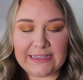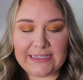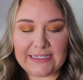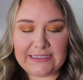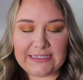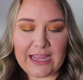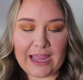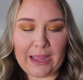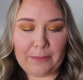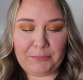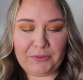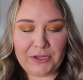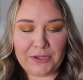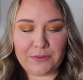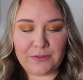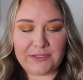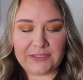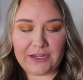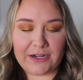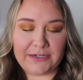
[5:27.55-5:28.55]
The top
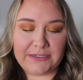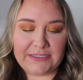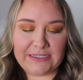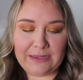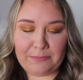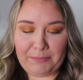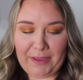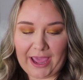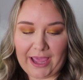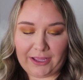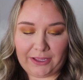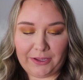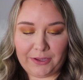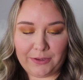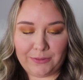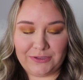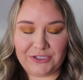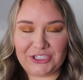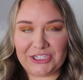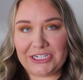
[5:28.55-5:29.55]
notes are
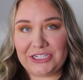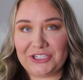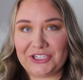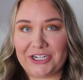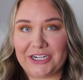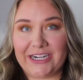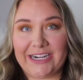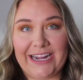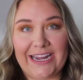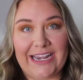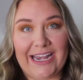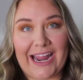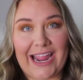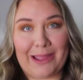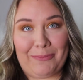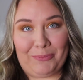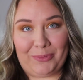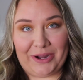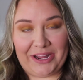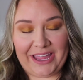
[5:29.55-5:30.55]
tobacco, ginger, and
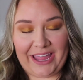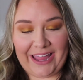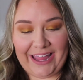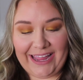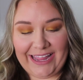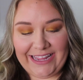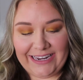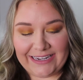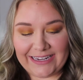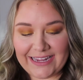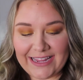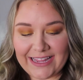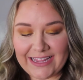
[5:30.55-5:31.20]
apricot.